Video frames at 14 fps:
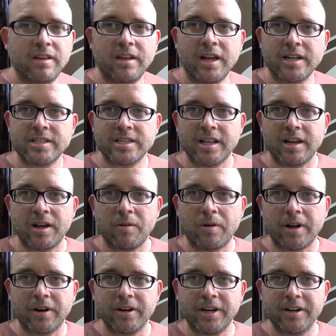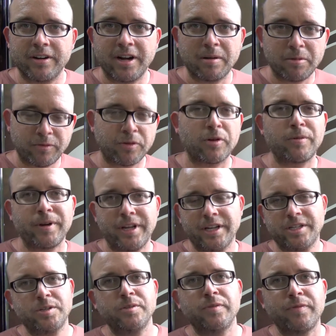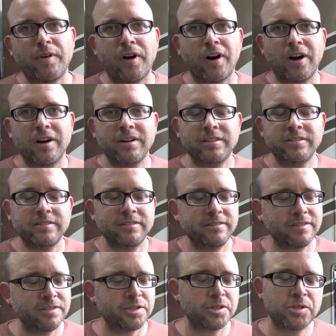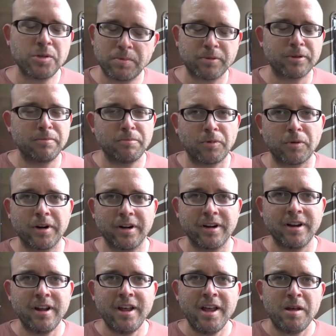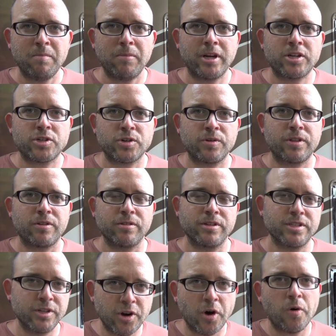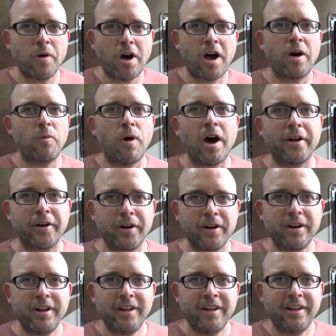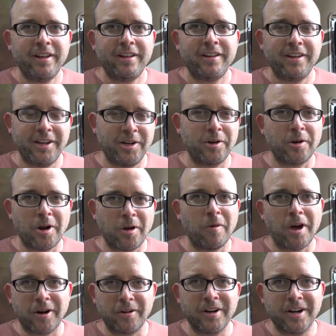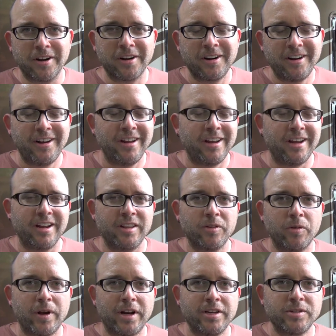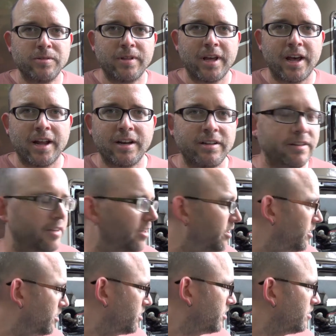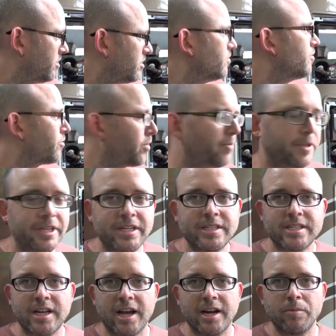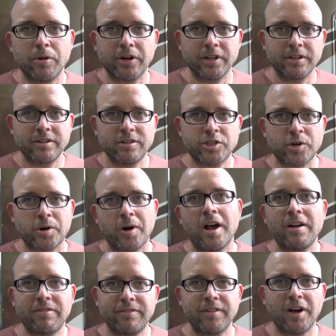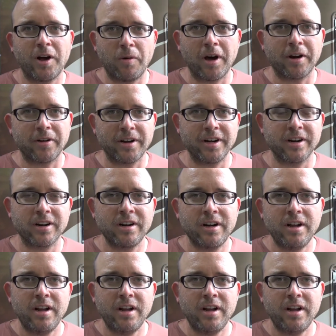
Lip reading: guts of the hot water heater. Now before we get too far, super important, make sure there is no hot water in your hot water heater. And the way to do that is from the inside, we're going to turn off the hot water heater,